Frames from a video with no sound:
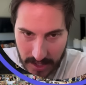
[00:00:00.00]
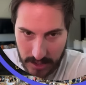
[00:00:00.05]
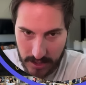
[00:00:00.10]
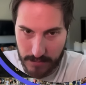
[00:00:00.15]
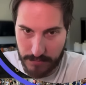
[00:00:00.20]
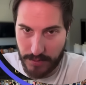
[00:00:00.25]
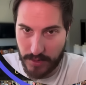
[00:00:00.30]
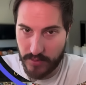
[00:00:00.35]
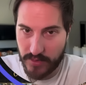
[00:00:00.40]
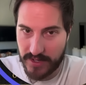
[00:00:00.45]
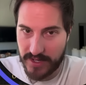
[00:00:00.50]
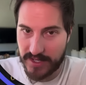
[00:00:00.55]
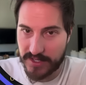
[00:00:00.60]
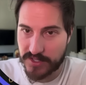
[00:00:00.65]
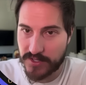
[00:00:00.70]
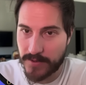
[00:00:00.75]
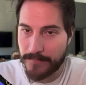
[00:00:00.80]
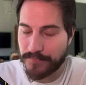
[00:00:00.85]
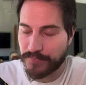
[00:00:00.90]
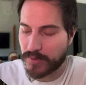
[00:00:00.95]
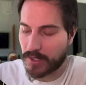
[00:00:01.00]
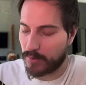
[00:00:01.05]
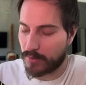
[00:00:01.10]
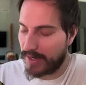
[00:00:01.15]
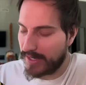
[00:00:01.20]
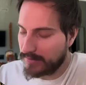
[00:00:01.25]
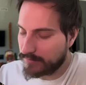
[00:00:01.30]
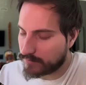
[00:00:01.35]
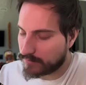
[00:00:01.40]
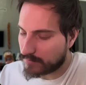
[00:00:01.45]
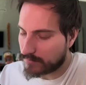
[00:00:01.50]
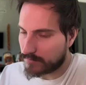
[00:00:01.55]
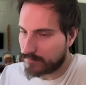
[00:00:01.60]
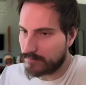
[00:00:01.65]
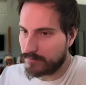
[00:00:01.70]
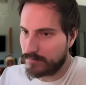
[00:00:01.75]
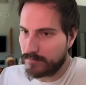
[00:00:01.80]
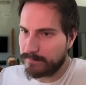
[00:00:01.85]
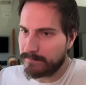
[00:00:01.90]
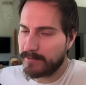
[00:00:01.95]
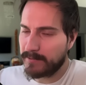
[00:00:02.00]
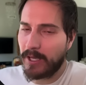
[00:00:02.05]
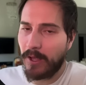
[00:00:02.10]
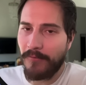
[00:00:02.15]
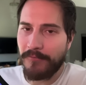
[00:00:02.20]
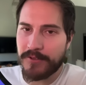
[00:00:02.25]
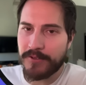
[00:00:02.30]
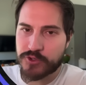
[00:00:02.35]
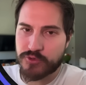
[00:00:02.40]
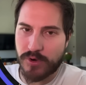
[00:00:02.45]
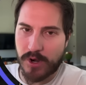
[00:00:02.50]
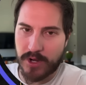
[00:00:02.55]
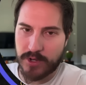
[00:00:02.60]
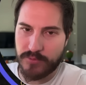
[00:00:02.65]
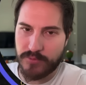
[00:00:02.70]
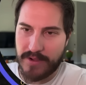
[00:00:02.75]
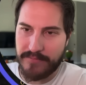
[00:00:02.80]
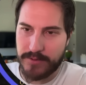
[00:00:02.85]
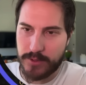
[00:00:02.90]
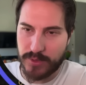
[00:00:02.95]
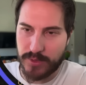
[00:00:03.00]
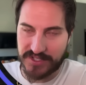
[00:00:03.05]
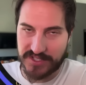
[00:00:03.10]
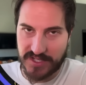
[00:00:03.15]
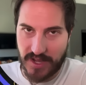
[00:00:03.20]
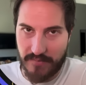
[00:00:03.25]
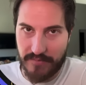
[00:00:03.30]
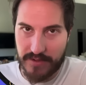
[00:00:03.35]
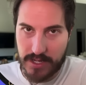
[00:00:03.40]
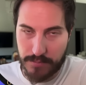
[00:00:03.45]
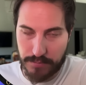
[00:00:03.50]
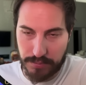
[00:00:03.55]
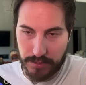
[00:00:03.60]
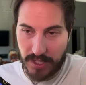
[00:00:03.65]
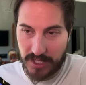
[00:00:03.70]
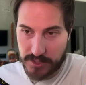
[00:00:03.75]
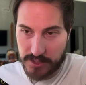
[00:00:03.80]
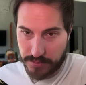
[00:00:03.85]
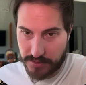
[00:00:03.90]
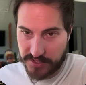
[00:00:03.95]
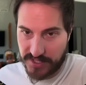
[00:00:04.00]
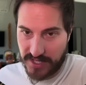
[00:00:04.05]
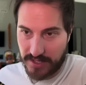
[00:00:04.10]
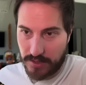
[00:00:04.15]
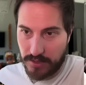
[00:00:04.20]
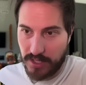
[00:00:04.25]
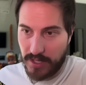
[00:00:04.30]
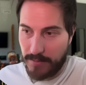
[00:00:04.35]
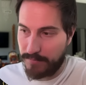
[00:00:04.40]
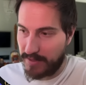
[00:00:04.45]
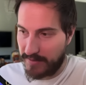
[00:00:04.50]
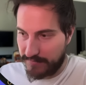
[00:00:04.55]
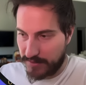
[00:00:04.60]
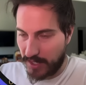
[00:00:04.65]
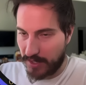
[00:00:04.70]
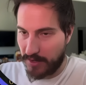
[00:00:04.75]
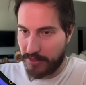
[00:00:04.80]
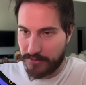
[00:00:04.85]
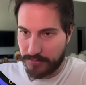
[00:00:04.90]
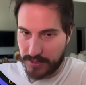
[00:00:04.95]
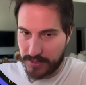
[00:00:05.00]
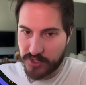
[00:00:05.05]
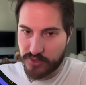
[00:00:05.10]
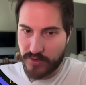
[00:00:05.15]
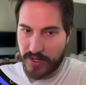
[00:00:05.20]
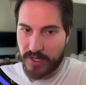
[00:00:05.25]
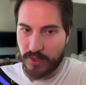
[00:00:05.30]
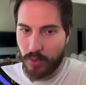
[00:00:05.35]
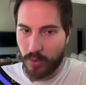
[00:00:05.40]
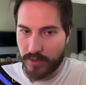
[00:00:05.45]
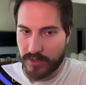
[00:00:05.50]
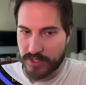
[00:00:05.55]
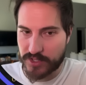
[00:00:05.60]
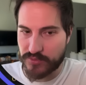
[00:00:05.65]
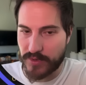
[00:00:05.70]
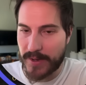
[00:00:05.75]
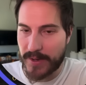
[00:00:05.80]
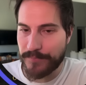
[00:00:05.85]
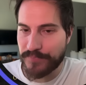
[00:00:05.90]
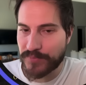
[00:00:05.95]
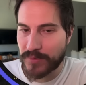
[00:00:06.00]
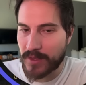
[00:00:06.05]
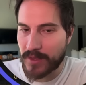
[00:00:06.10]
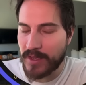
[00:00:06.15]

component is, right, Elf is growing revenue at 70+% clip. They've done it 3 straight quarters, right?